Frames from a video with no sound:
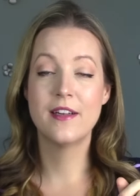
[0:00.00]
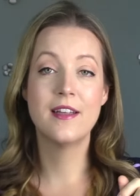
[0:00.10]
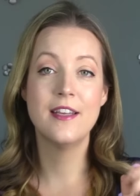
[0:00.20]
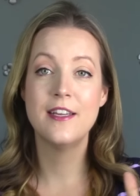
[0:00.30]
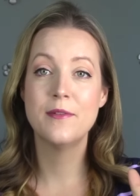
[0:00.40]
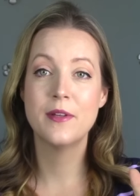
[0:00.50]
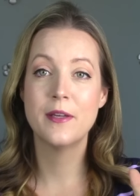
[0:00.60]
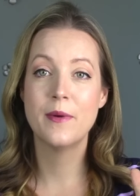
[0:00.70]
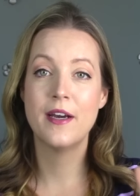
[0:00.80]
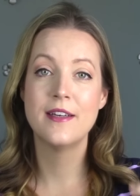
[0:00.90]
It cleaned
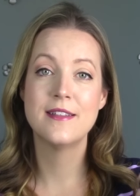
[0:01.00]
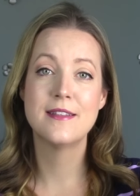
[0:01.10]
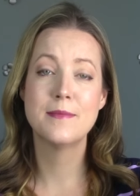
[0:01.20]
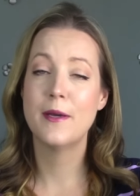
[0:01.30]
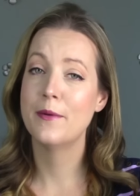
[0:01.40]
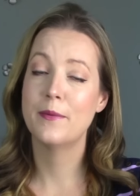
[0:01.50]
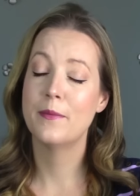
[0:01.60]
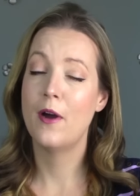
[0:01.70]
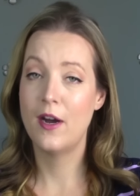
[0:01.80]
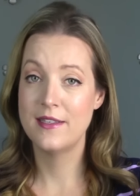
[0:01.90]
really well. It smelled
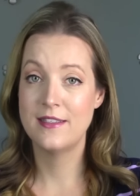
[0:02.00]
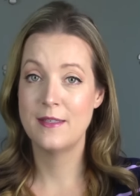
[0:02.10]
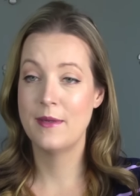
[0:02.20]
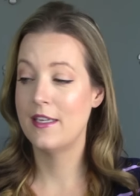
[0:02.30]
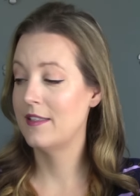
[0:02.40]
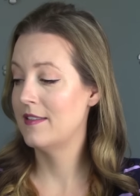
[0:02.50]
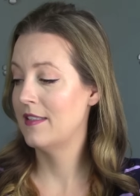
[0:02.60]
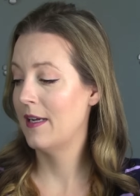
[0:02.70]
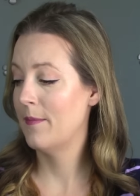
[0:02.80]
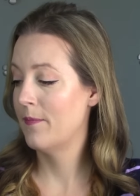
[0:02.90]
awesome. And it's
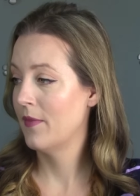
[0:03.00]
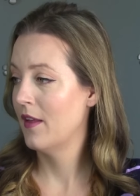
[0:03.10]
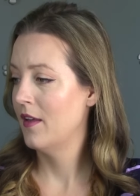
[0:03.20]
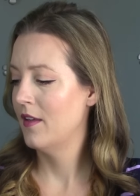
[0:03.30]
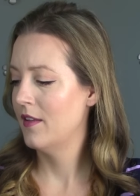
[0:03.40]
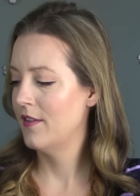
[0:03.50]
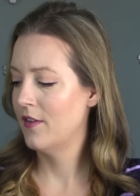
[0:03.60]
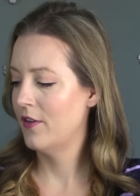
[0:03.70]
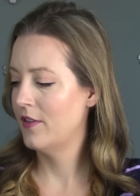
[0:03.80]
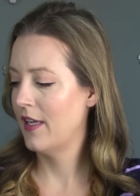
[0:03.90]
um, it's
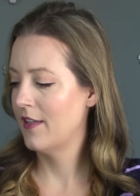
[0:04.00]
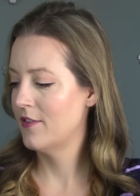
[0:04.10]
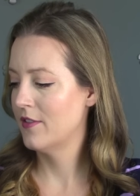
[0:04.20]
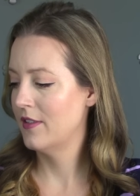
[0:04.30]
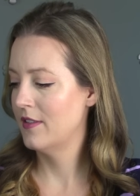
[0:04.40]
all natural.